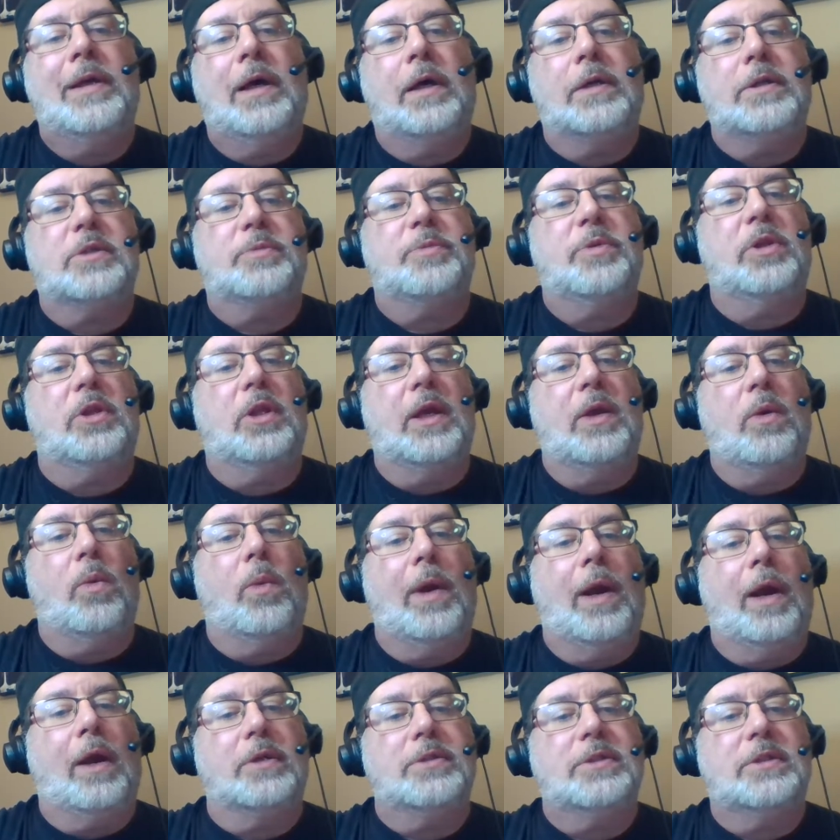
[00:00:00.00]
That's
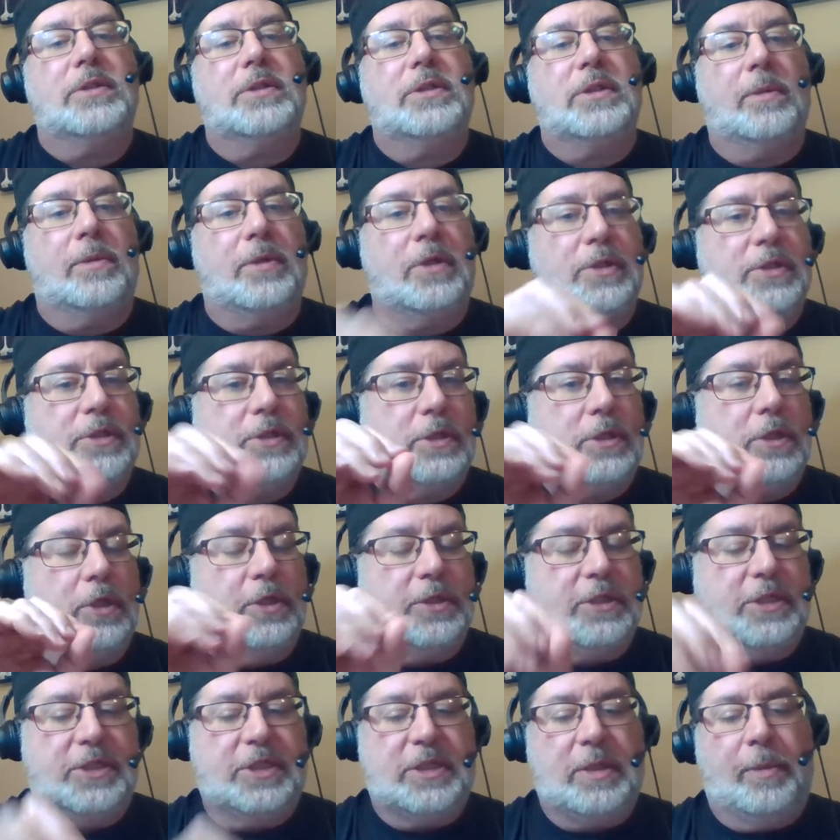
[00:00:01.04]
light wear. So just
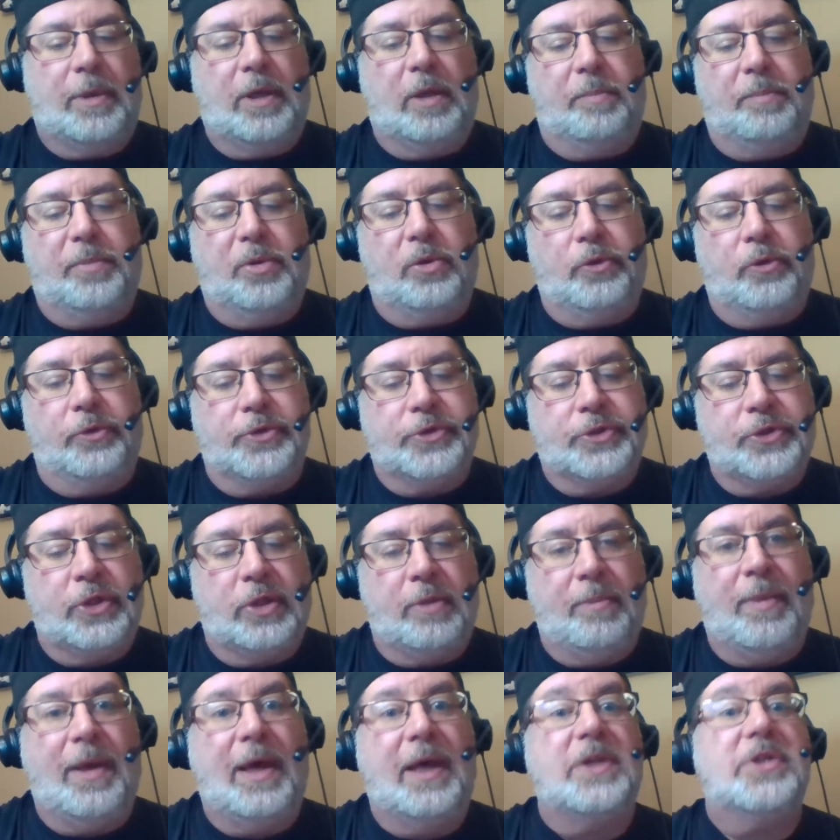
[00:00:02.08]
because of some of the pulls
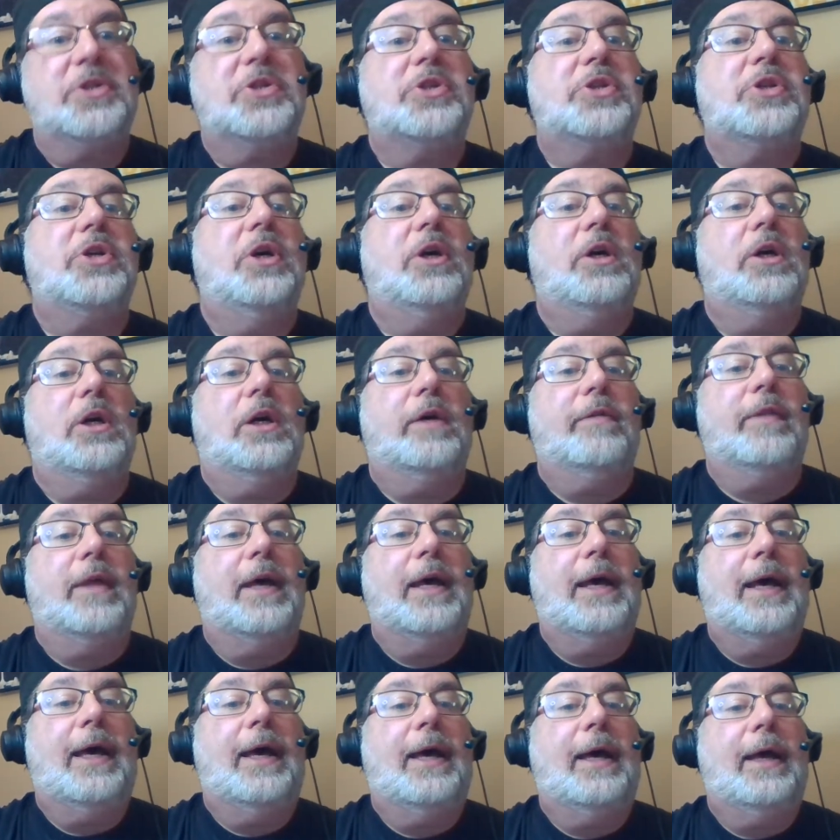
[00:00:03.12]
on the mesh of
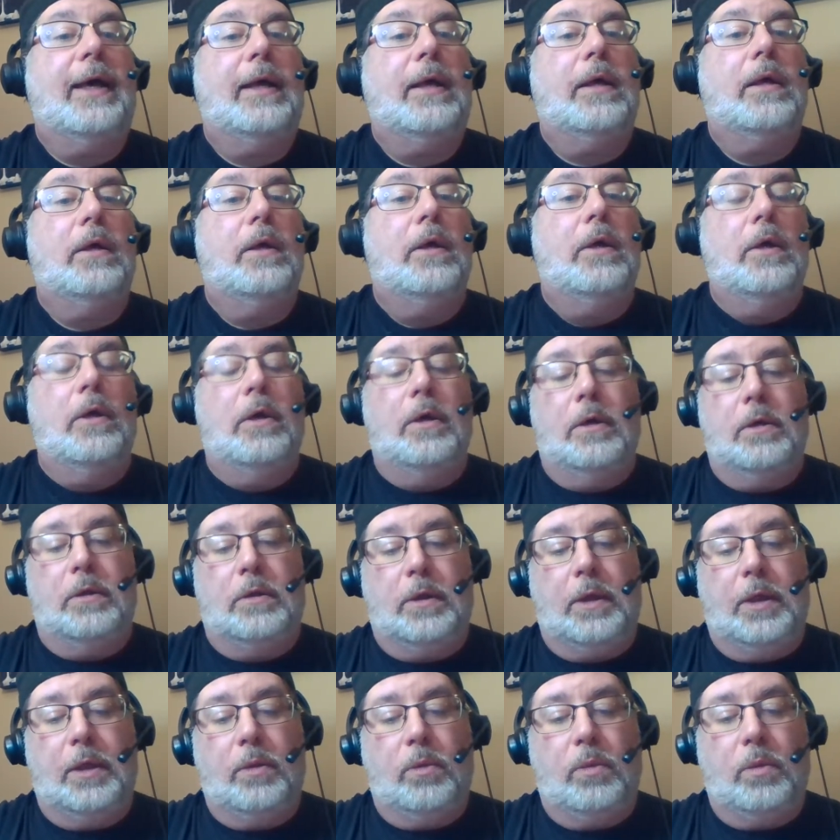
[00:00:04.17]
the hat.
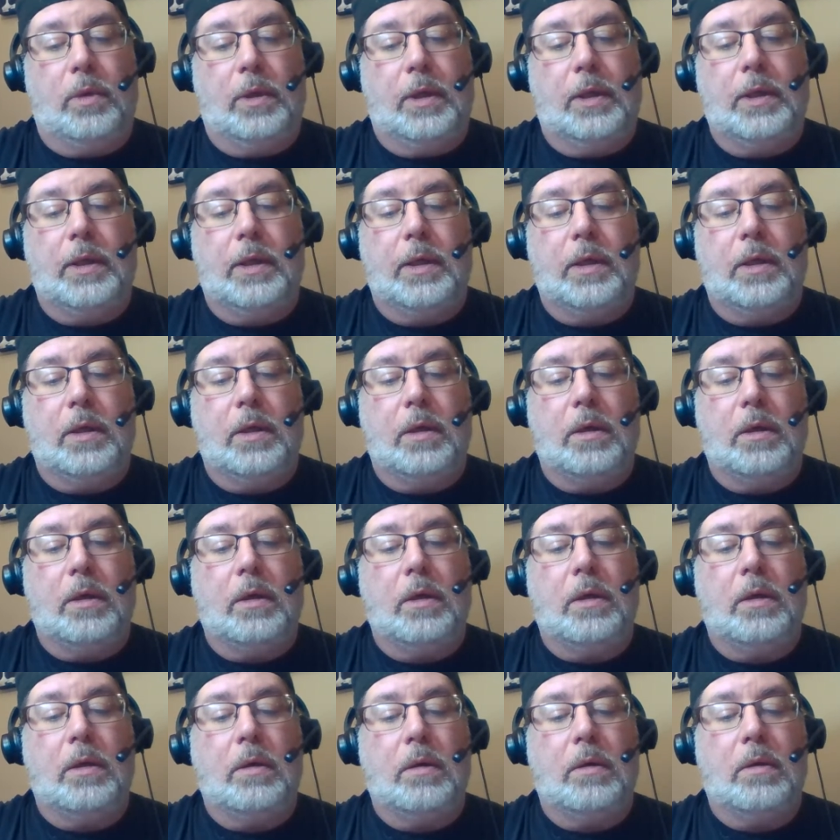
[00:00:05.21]
Light
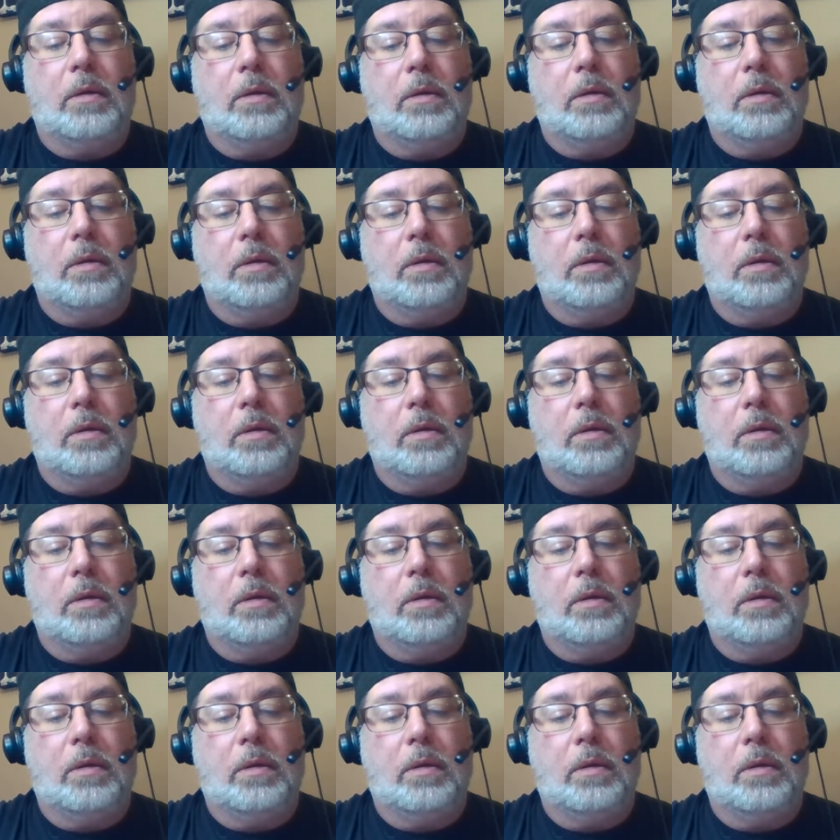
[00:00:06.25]
wear.